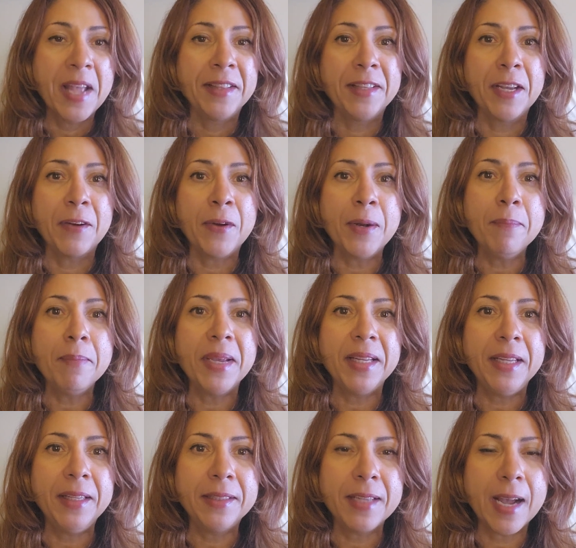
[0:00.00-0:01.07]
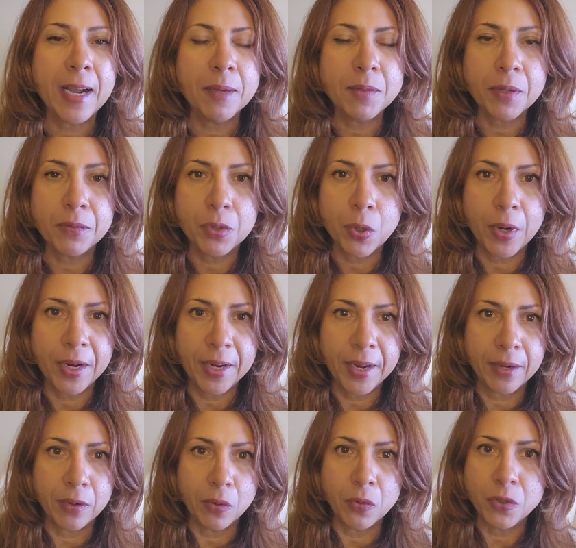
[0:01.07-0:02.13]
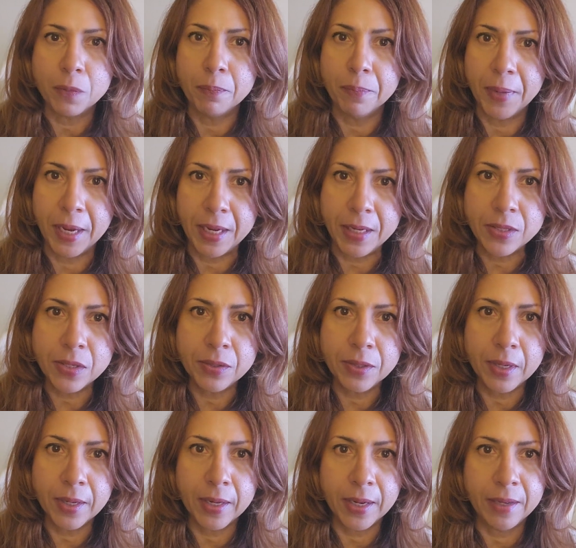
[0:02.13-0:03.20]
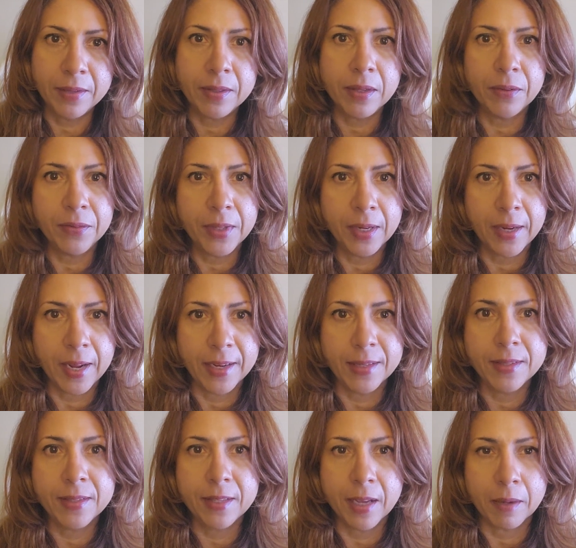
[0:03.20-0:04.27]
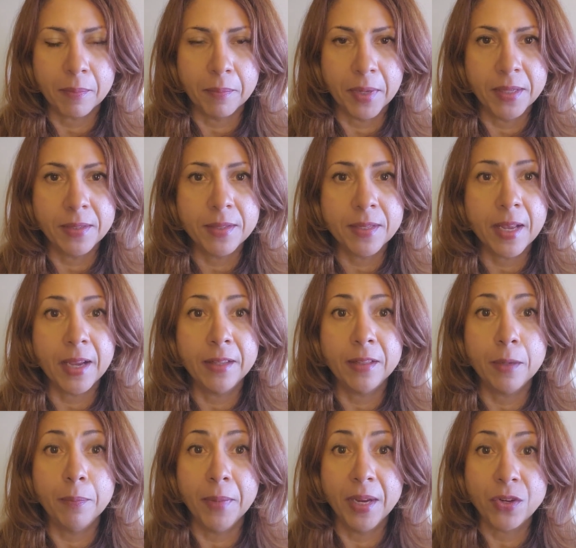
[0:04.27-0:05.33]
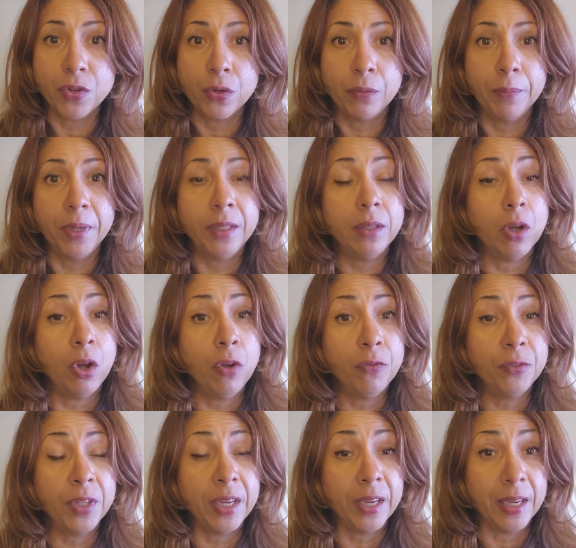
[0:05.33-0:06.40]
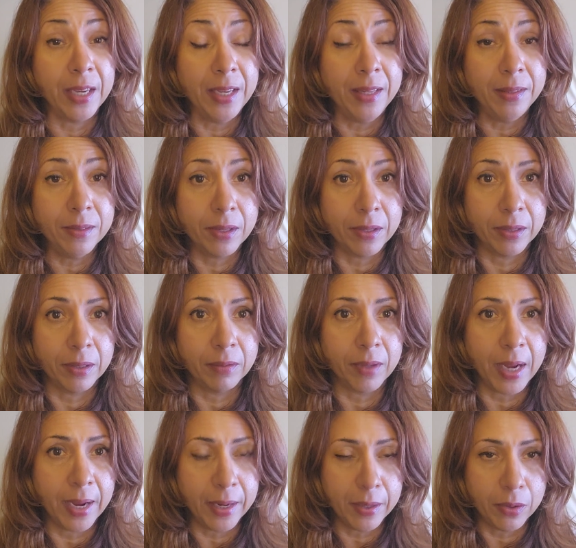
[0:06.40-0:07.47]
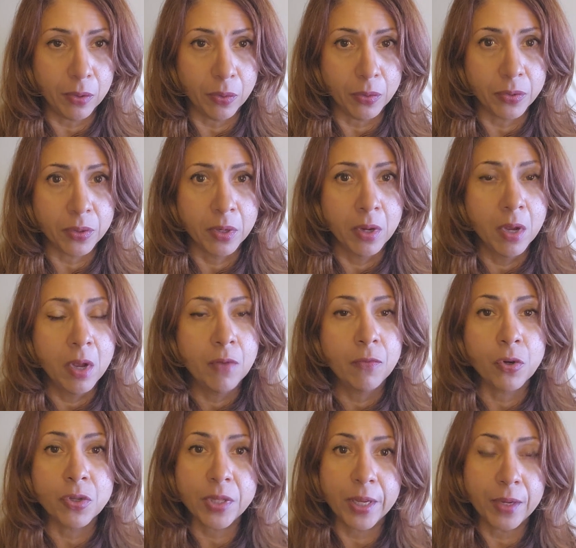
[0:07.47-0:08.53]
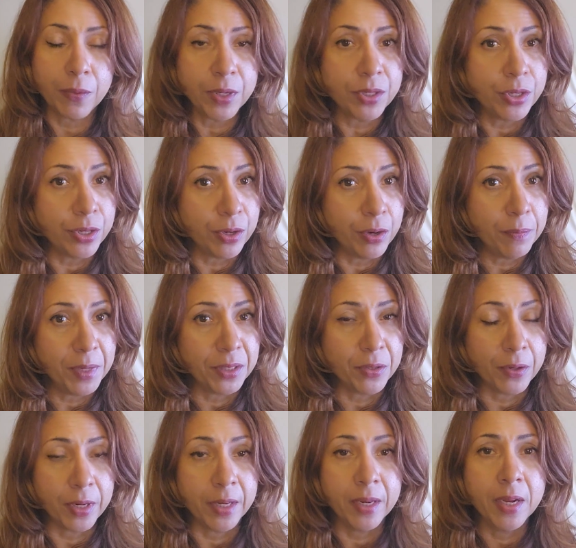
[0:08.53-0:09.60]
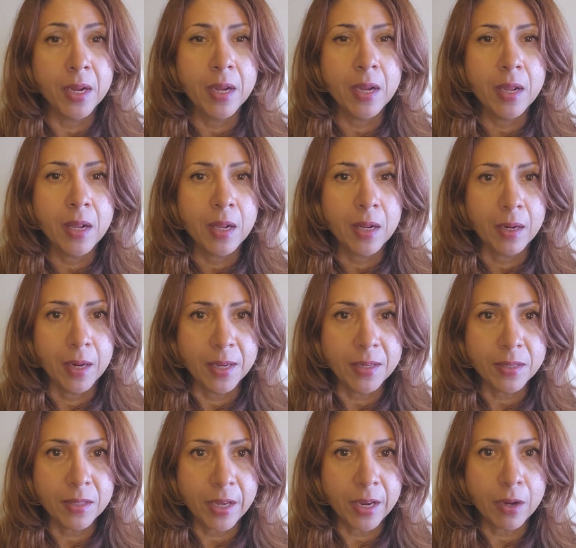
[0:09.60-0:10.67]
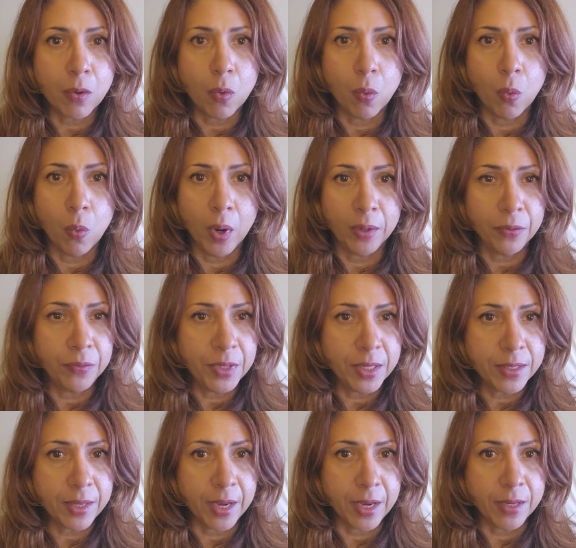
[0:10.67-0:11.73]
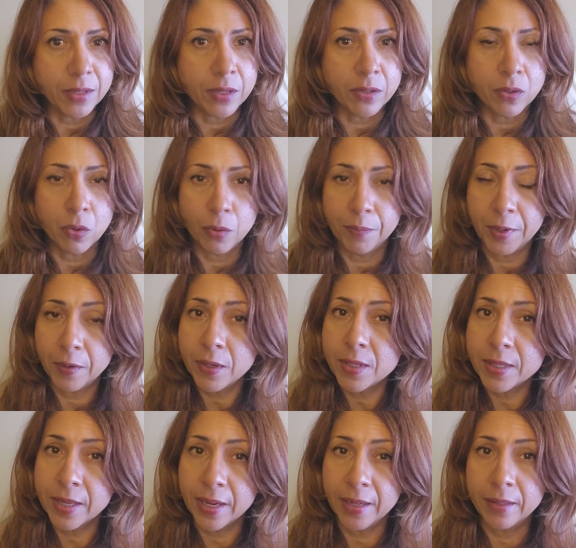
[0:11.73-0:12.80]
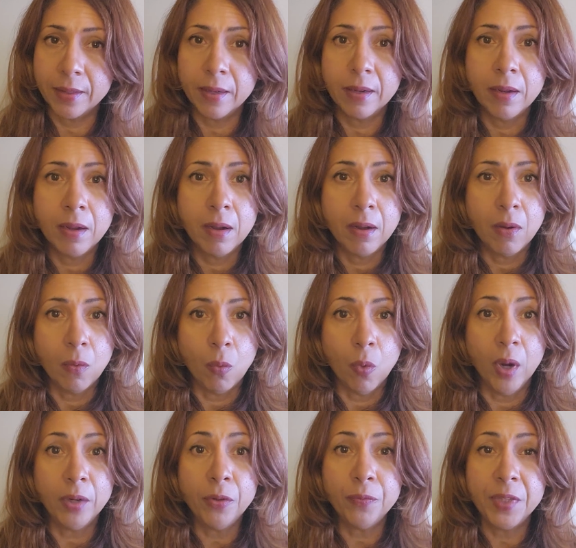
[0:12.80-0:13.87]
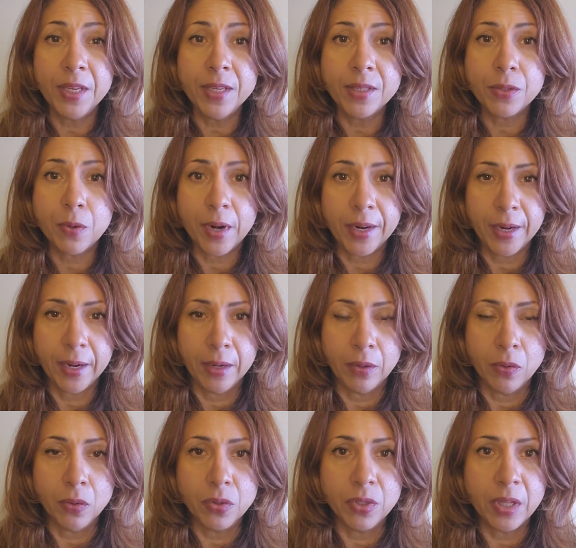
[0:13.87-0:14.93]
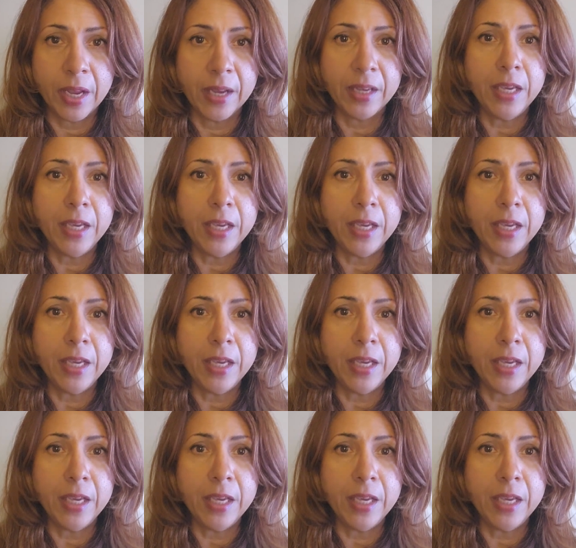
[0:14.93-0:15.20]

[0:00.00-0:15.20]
There are many types of triangles based on the length of the line segments and the measurement of the internal angles. For sacred geometry, let's take one of these cases, or better said, one of these triangles, the